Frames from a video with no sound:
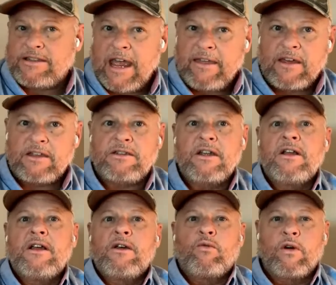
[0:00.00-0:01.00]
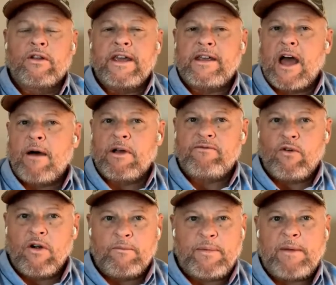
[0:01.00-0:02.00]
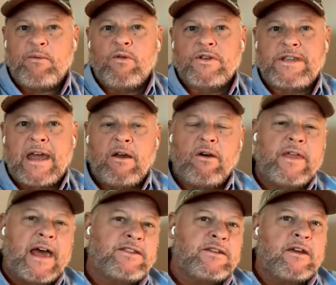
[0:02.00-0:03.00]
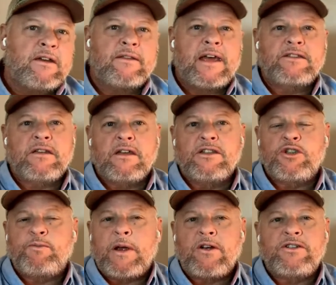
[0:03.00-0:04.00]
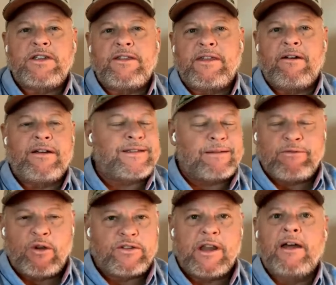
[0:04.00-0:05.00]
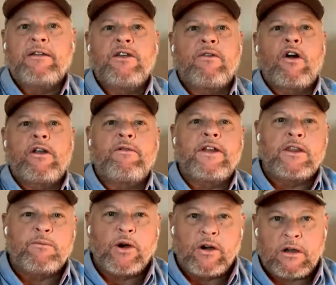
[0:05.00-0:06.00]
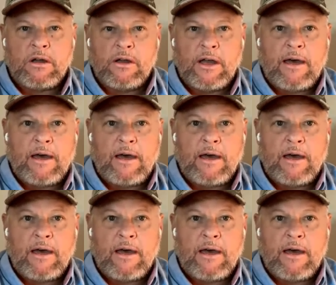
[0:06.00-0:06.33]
I say this, World Economic Forum people will say, oh, that's a that's a conspiracy theory. It's like, no, it's not. You've already written the book.